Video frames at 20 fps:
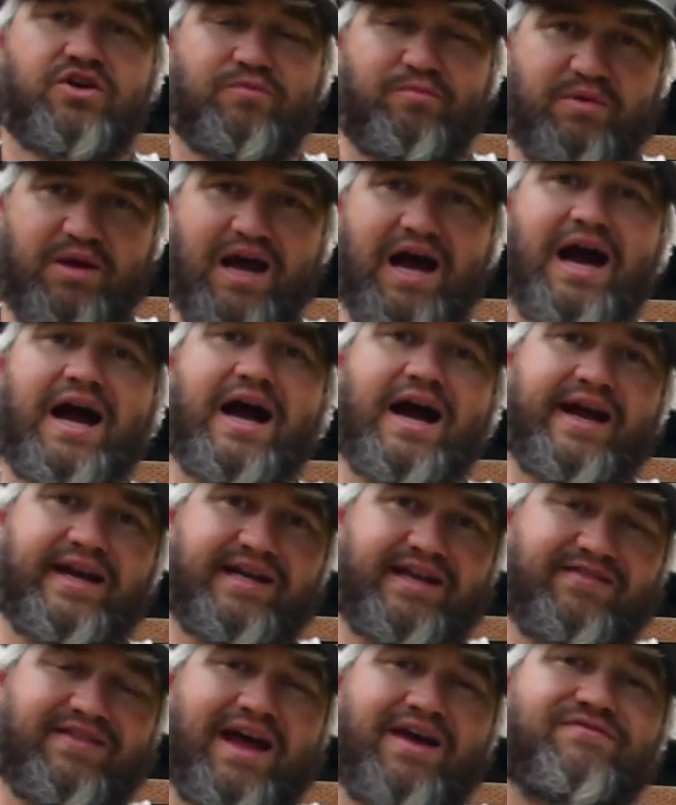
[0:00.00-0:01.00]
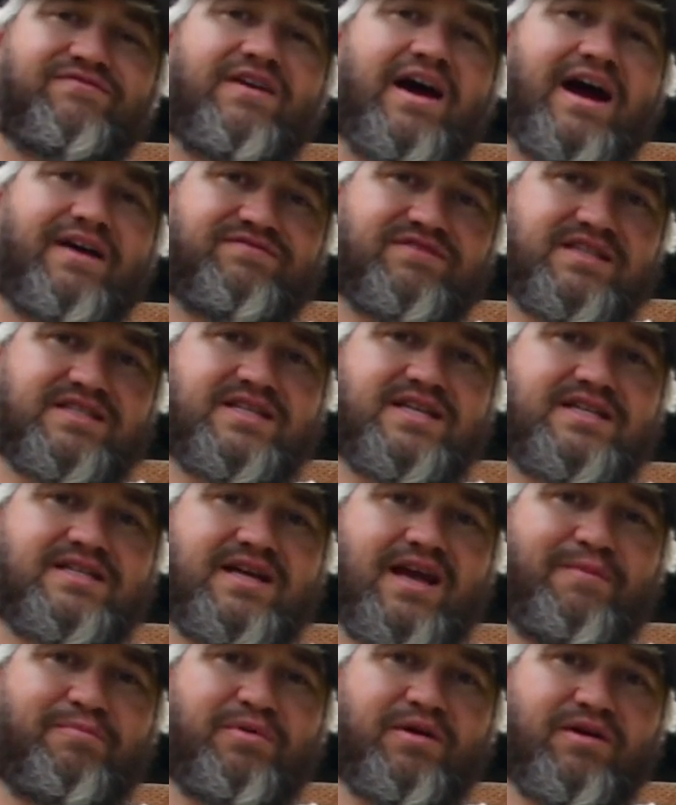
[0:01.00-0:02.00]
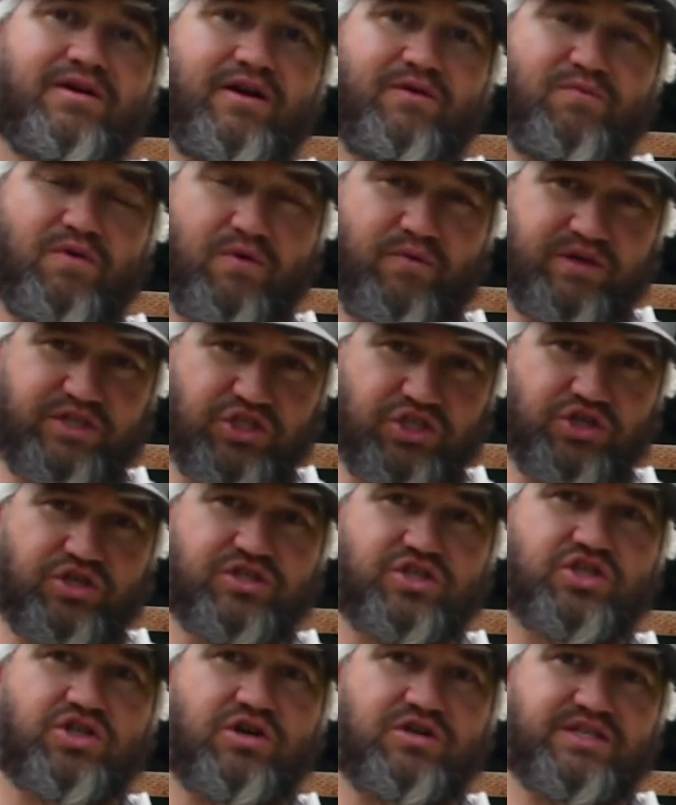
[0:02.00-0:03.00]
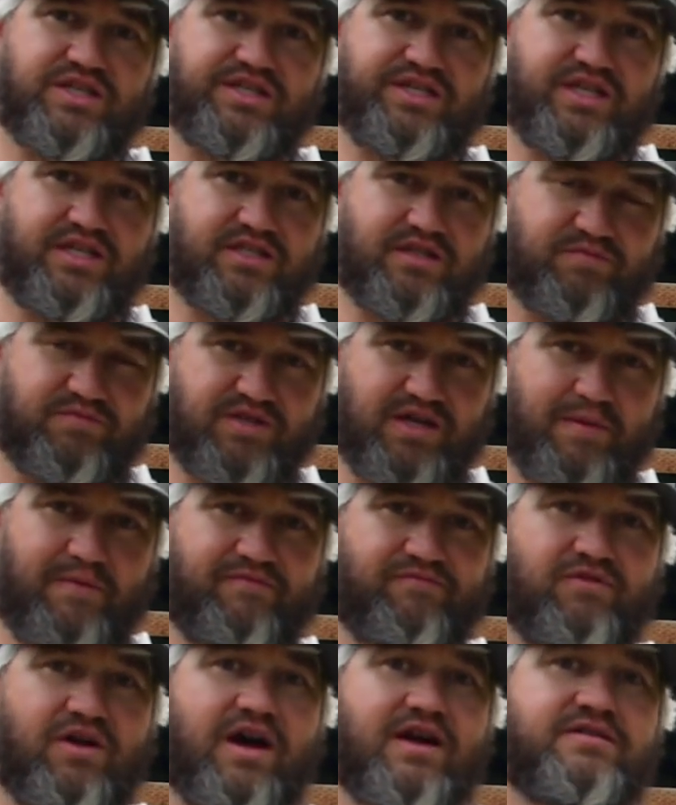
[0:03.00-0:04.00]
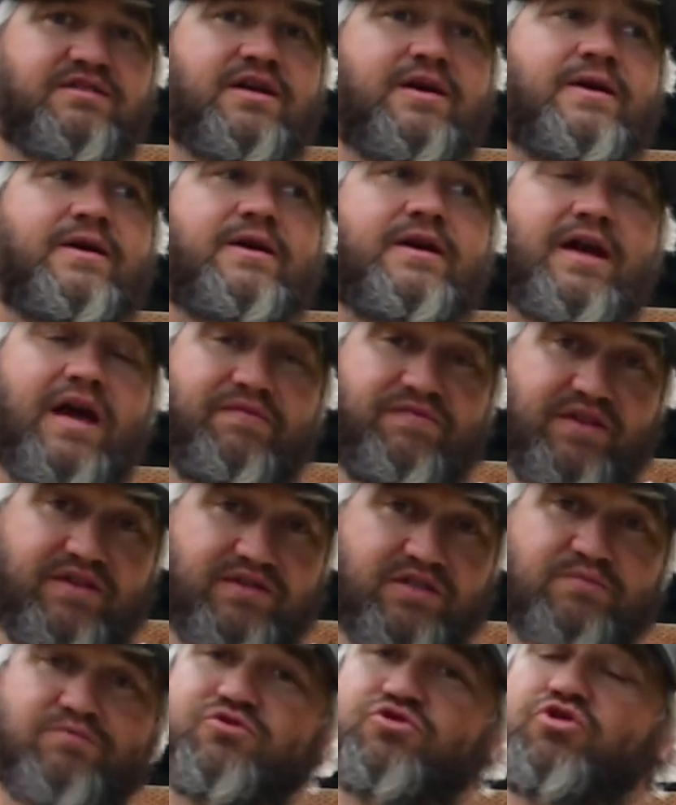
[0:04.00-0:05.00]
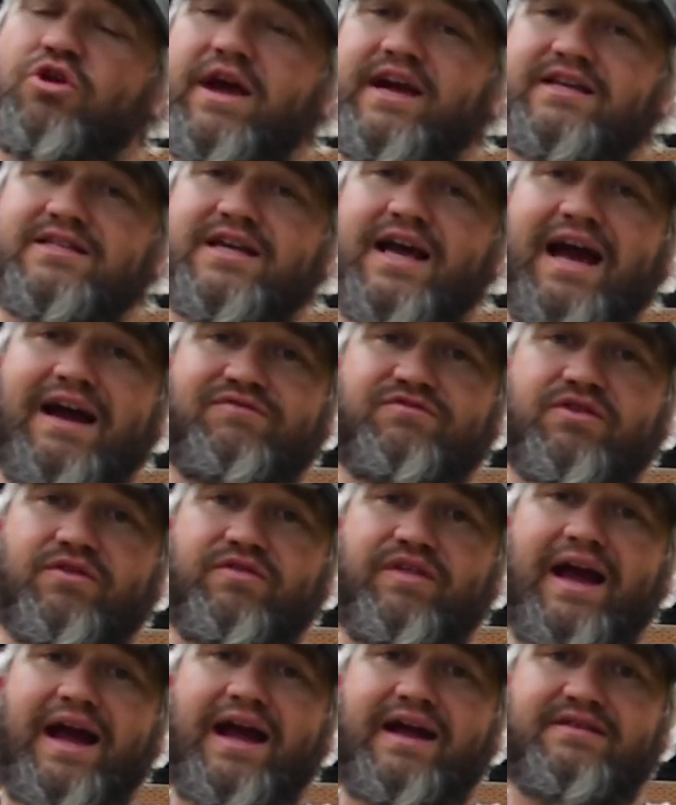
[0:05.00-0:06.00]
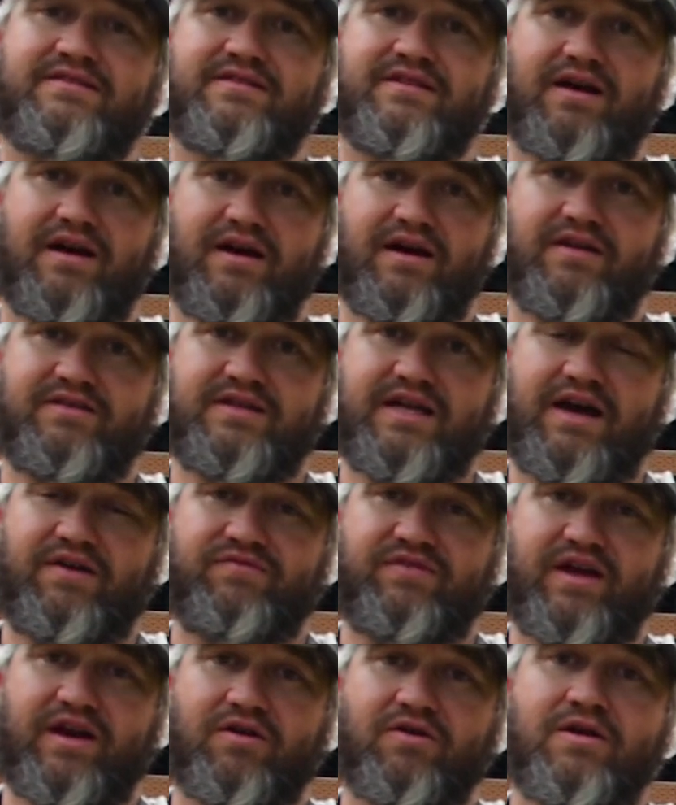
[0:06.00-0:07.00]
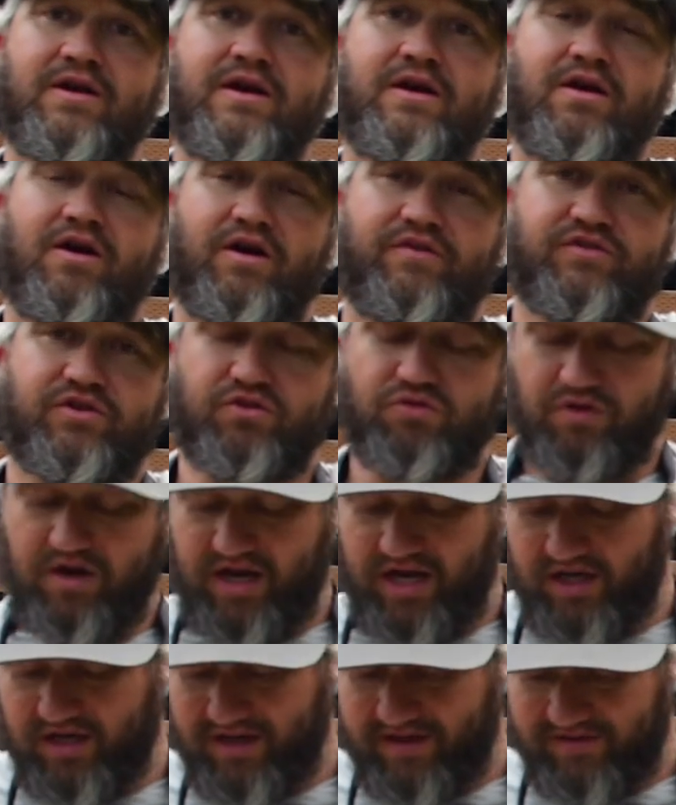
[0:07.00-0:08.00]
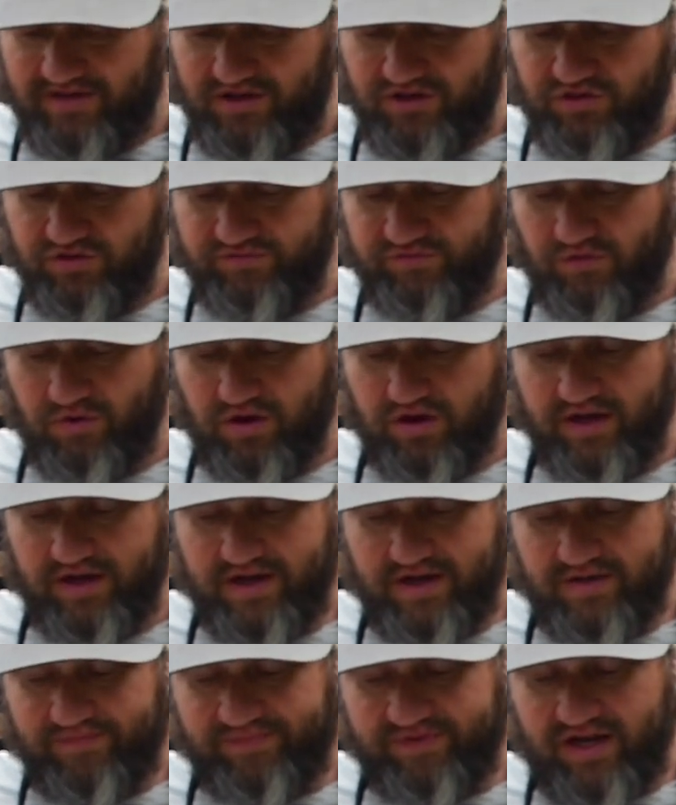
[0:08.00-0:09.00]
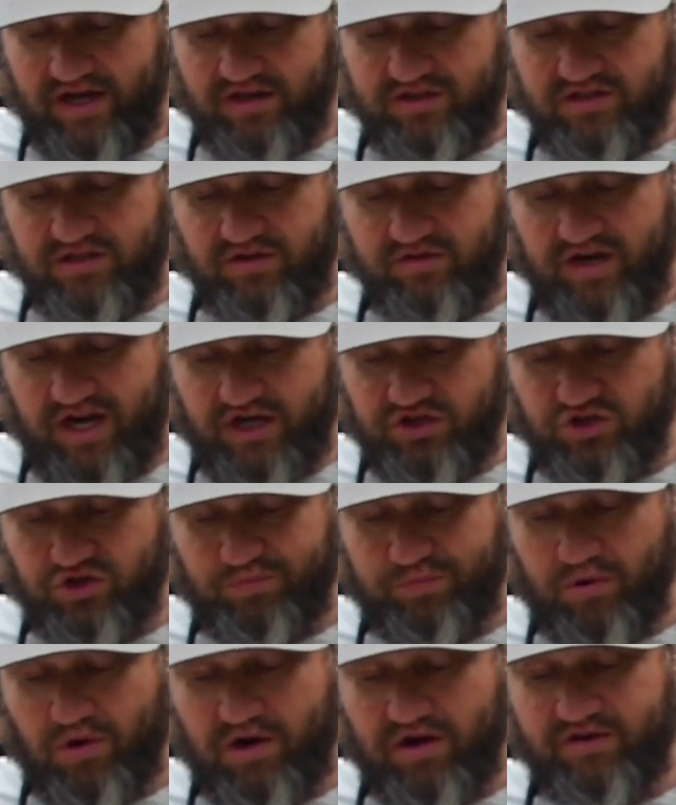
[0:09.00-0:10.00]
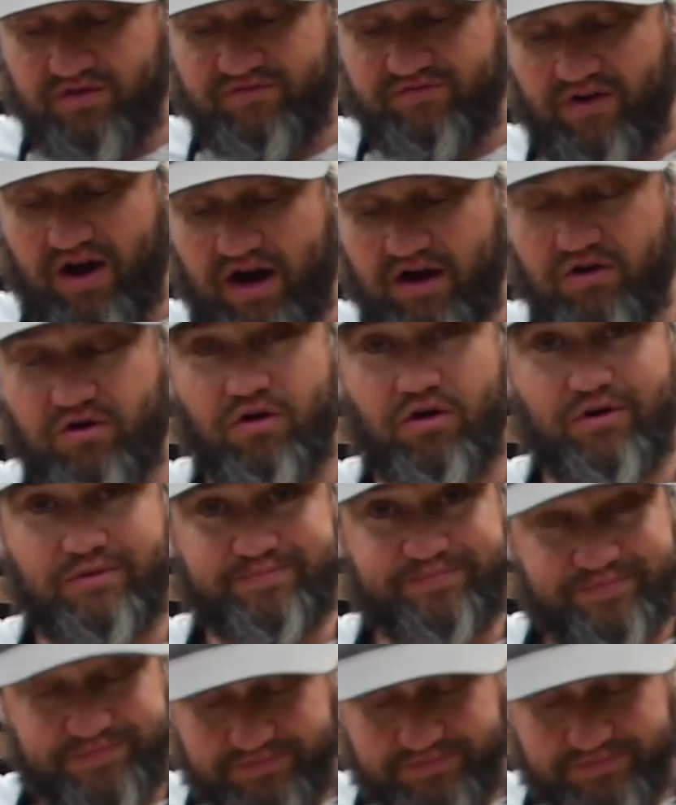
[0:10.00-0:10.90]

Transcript: behind in that 5 to 10 day period where we should start to see some salmon flies and then some drakes after that down there on the green and the New Fork. Yellowstone National Park, the fire hole,